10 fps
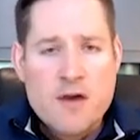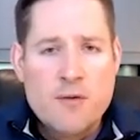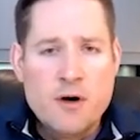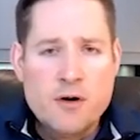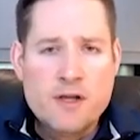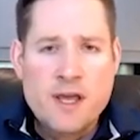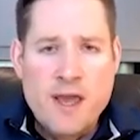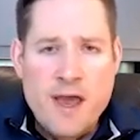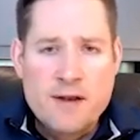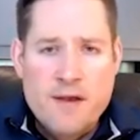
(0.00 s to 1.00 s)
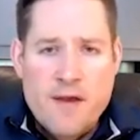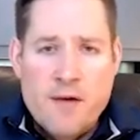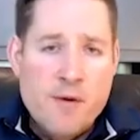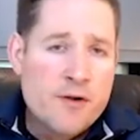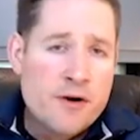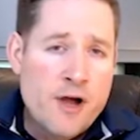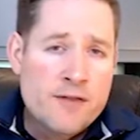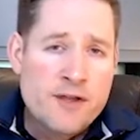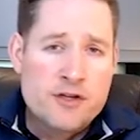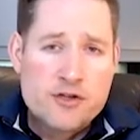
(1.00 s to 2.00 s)
who are looking at whether or
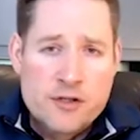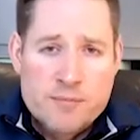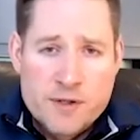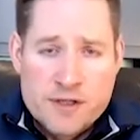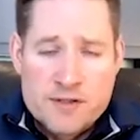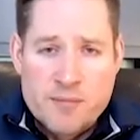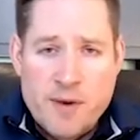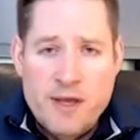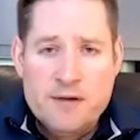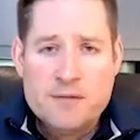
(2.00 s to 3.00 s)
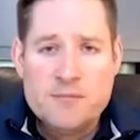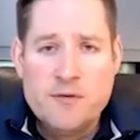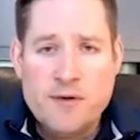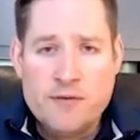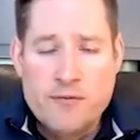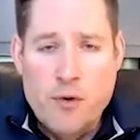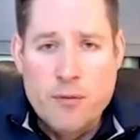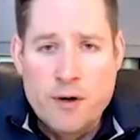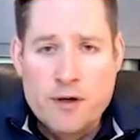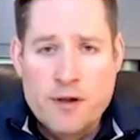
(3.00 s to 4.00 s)
not they should participate moving
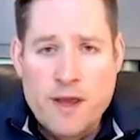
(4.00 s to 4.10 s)
forward,